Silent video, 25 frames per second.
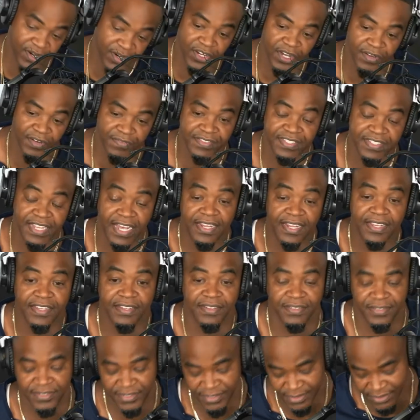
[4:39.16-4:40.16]
enough
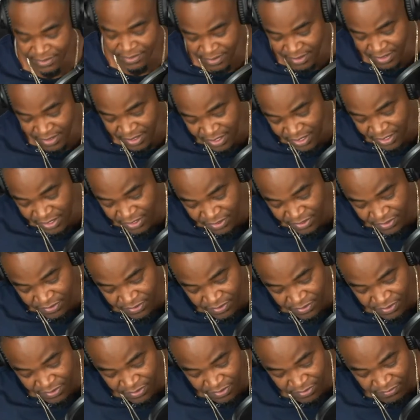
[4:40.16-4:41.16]
delegates
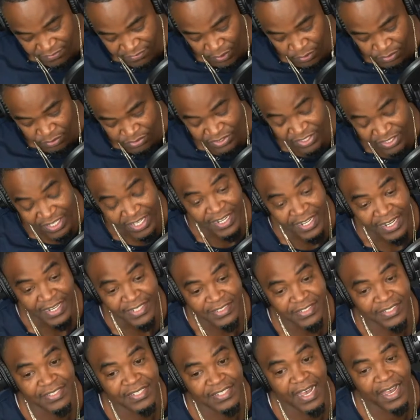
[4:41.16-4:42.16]
votes to
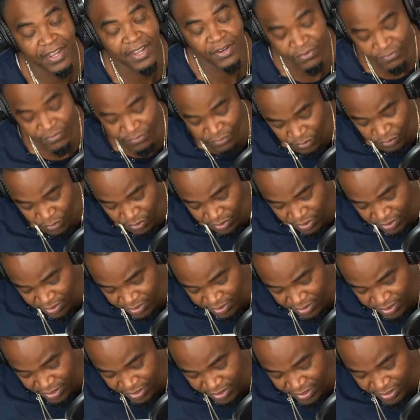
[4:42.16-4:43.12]
clinch the title for